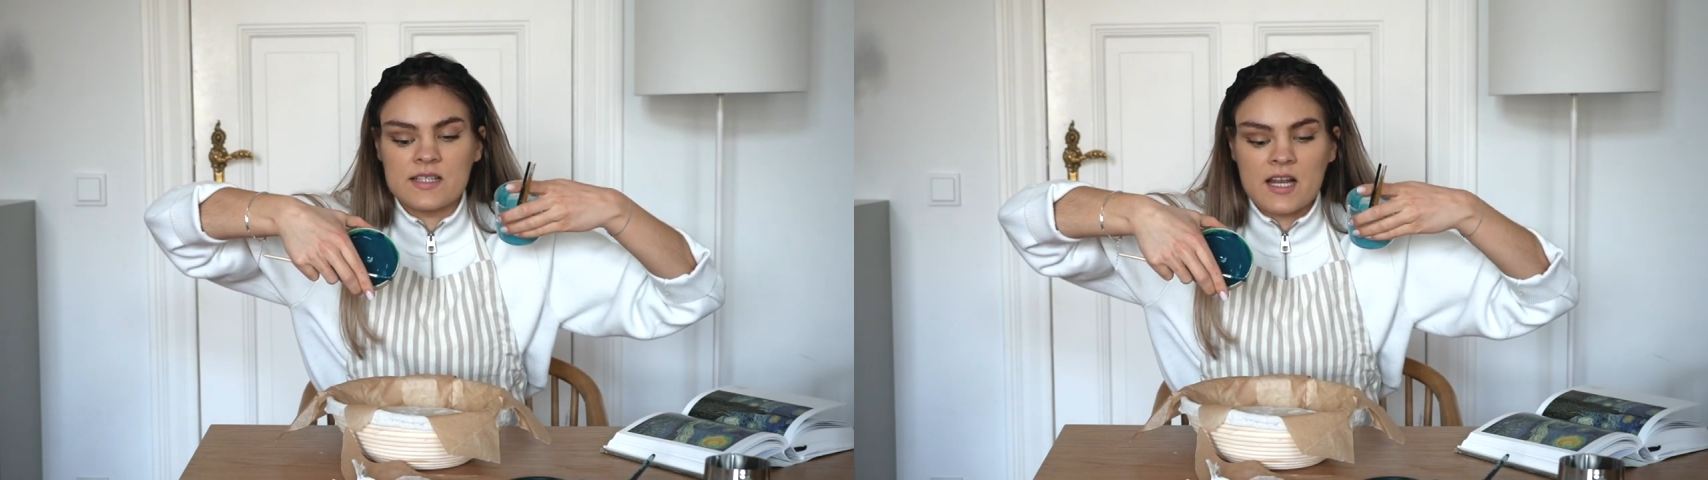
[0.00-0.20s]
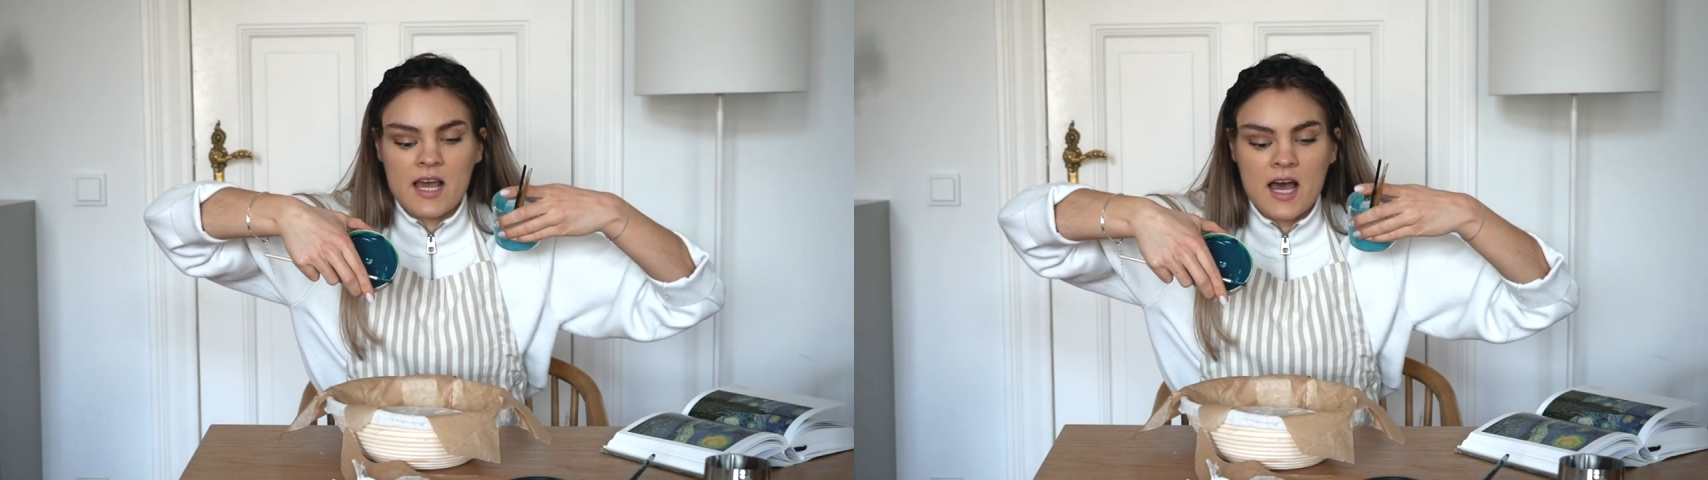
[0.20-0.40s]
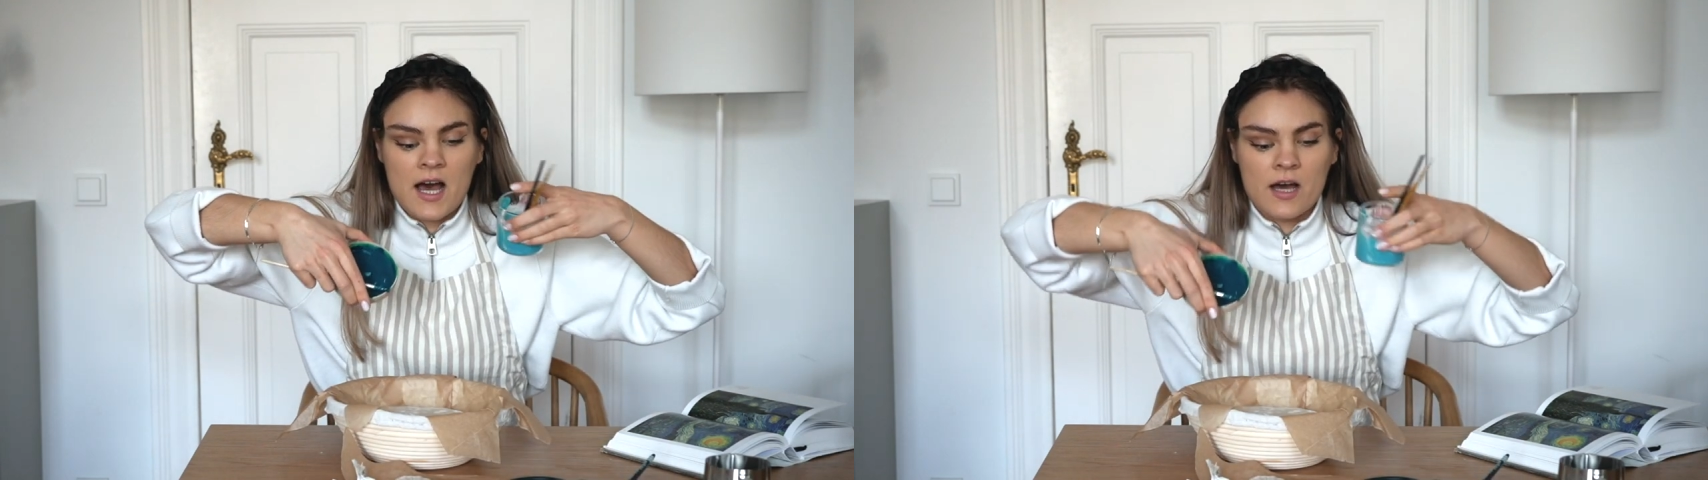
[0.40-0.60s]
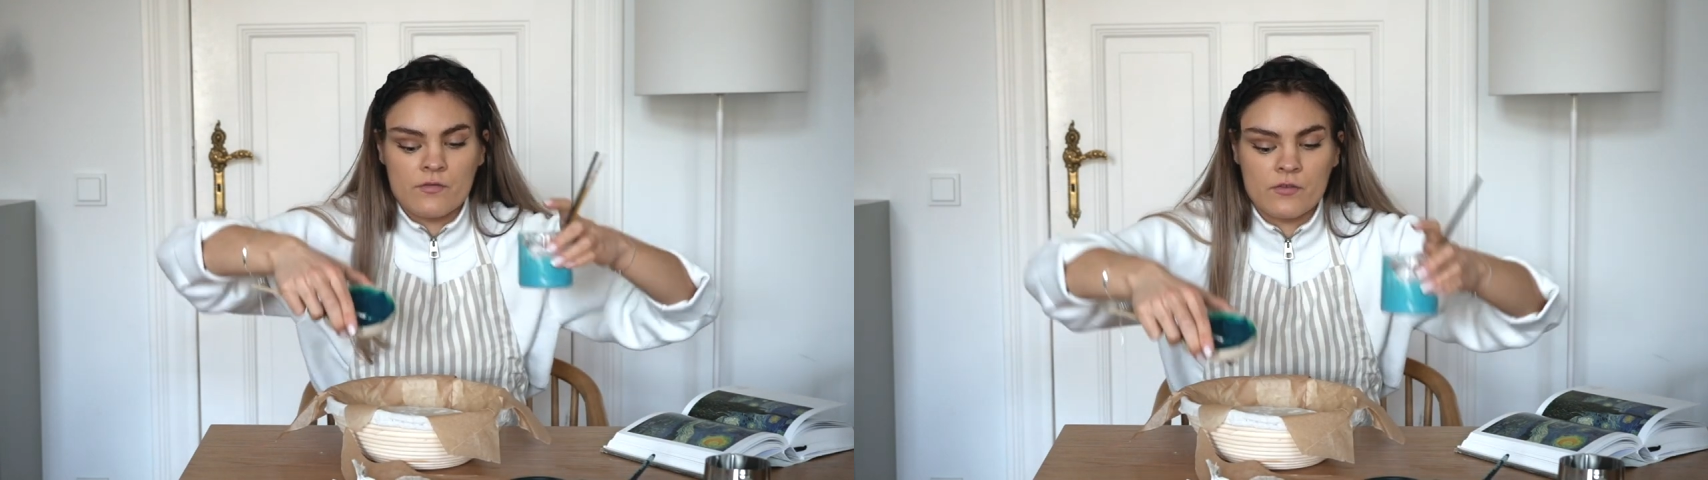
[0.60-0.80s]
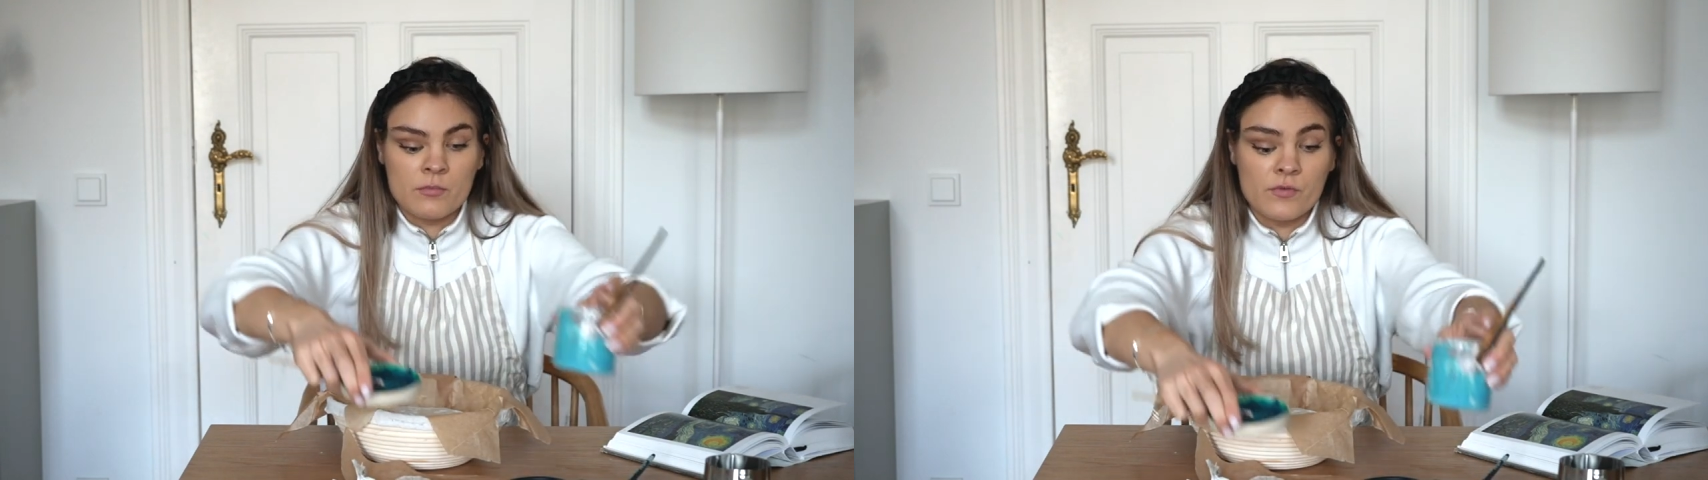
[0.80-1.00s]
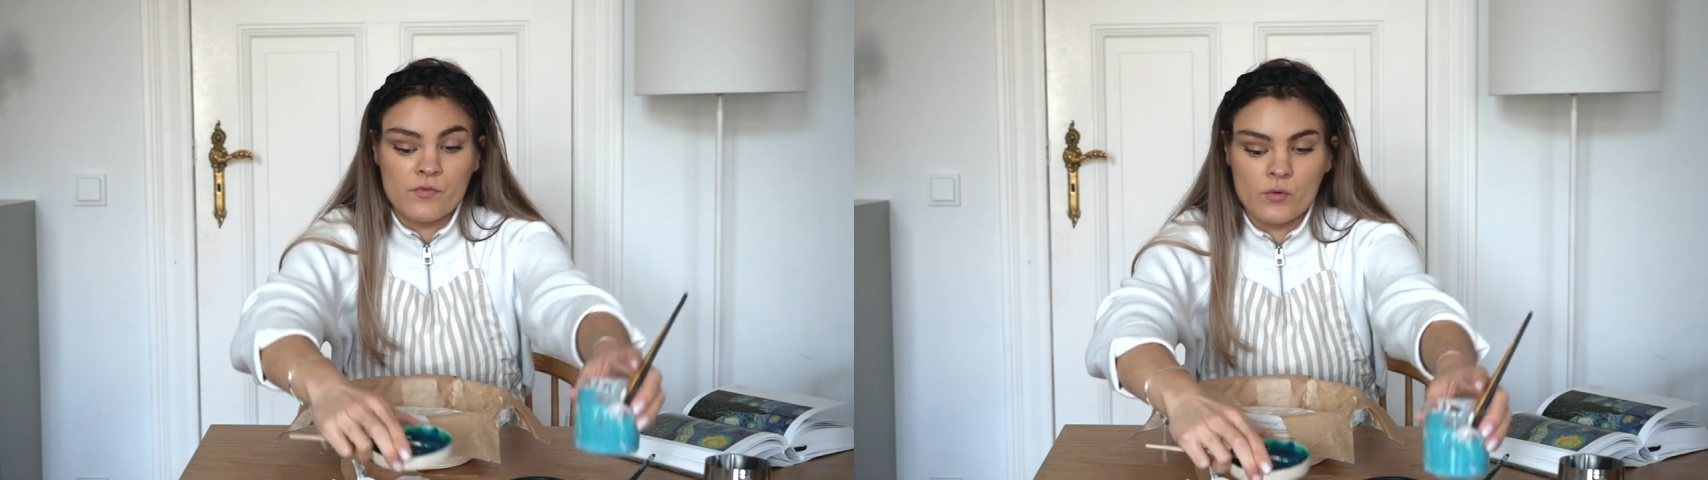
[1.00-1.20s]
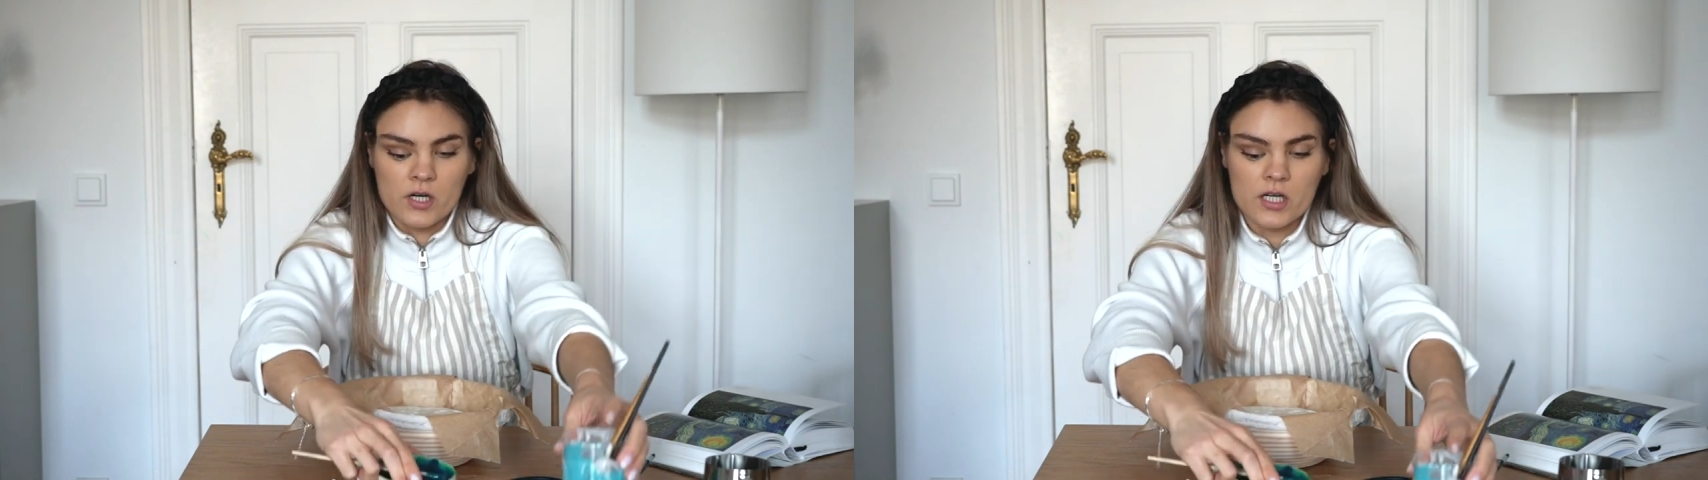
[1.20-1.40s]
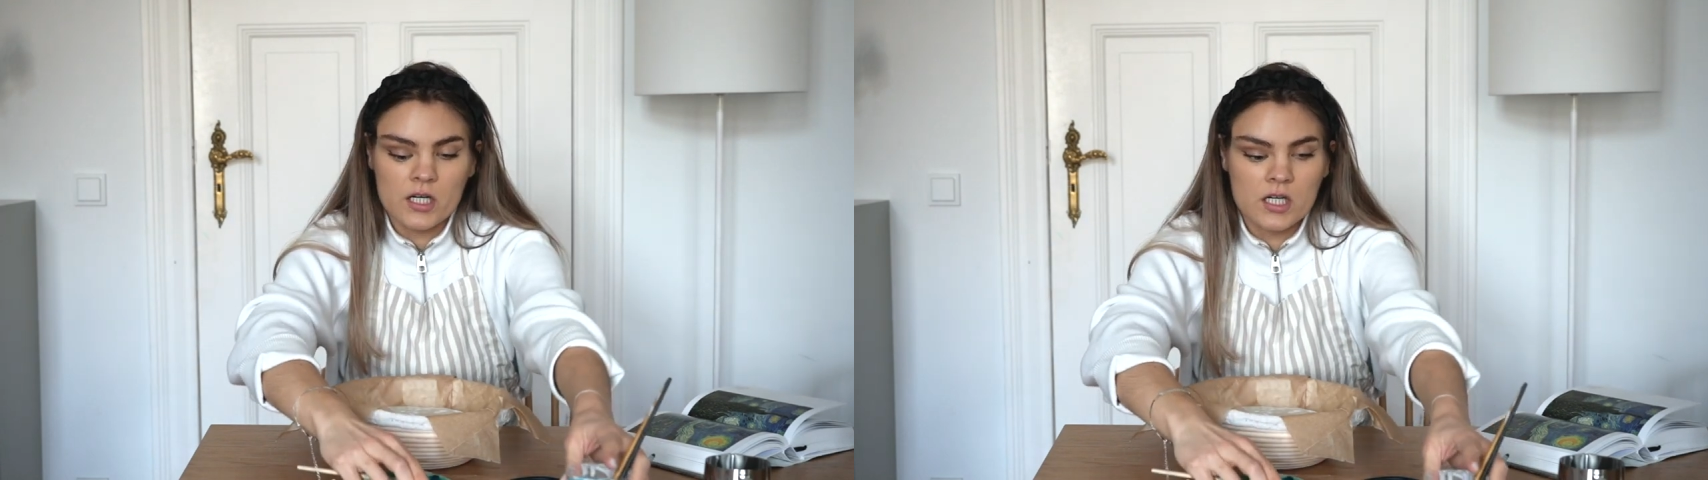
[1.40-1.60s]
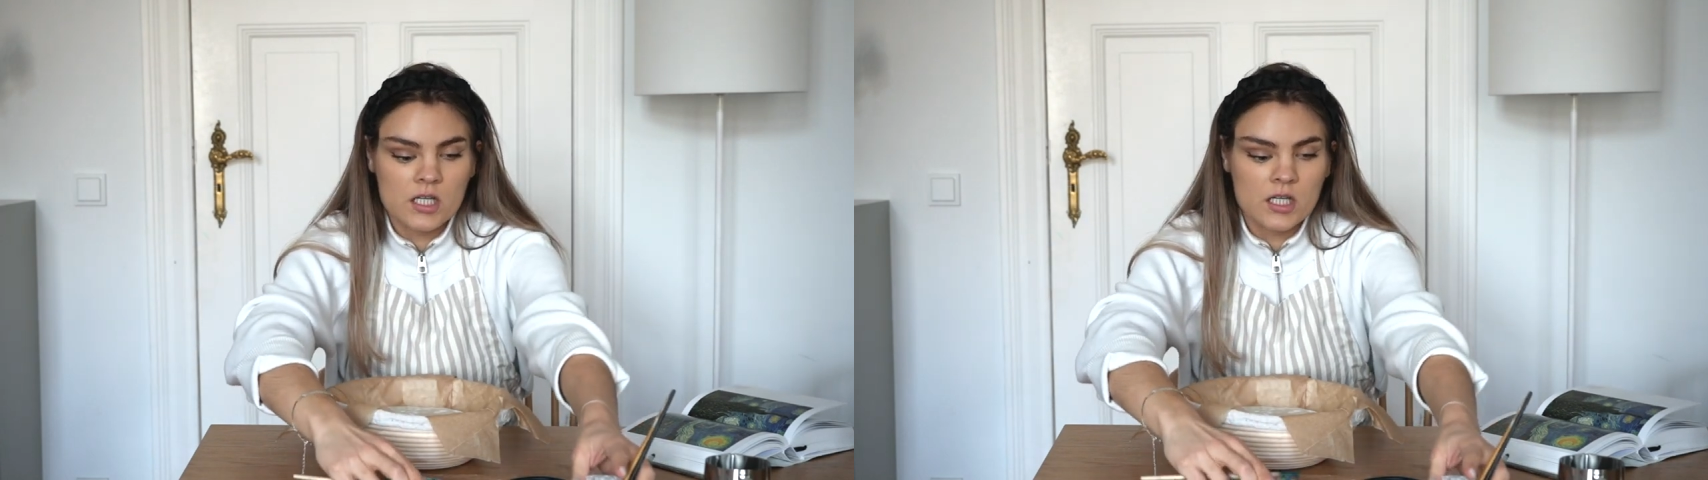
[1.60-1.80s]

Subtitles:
that I had from before.